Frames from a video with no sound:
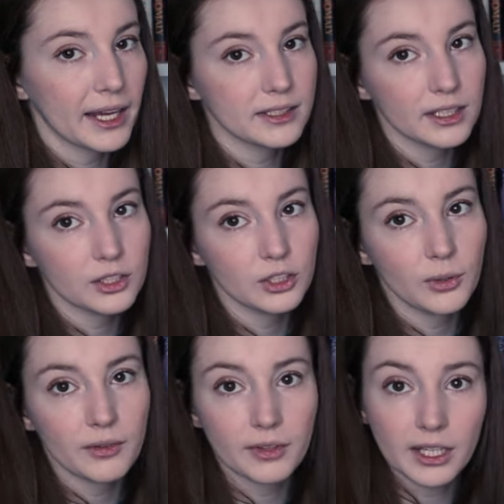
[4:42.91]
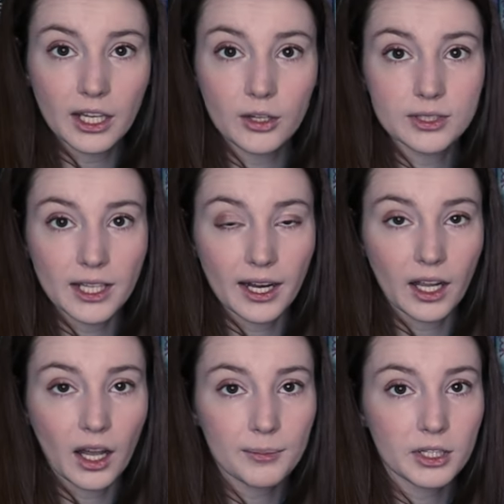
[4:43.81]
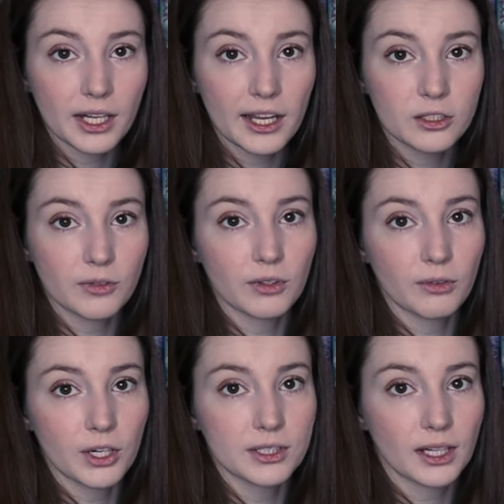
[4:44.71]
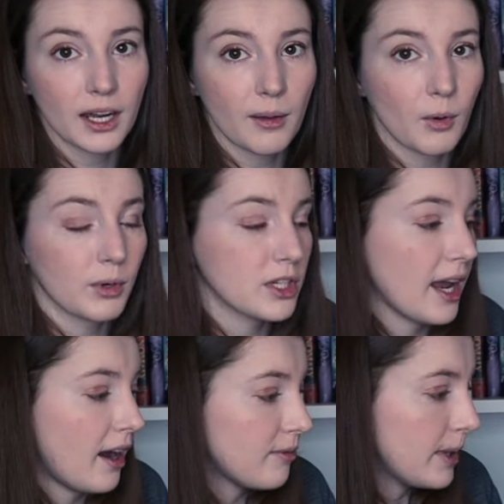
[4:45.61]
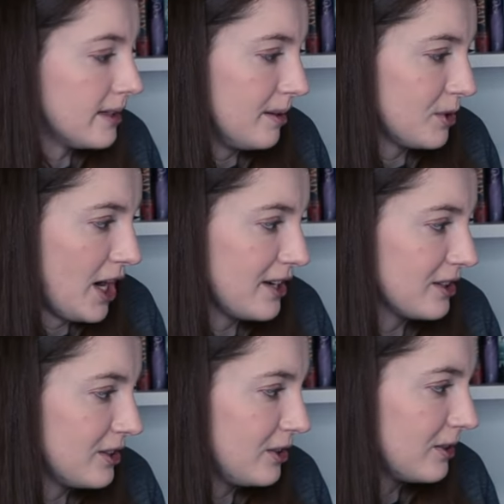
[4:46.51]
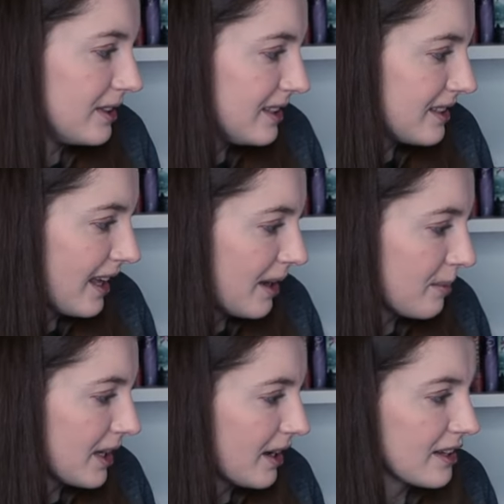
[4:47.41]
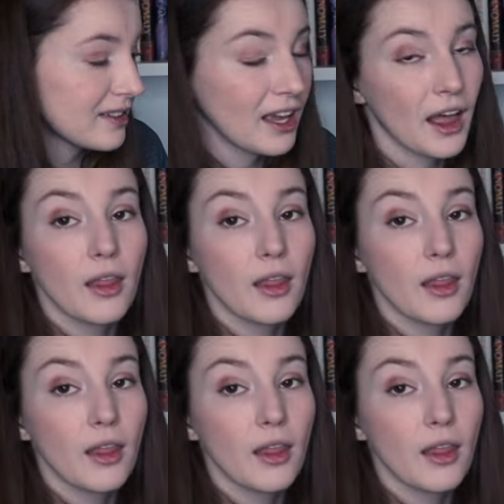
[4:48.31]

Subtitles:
I did do a video setting up their cage for the first time, which I have made some changes to since then because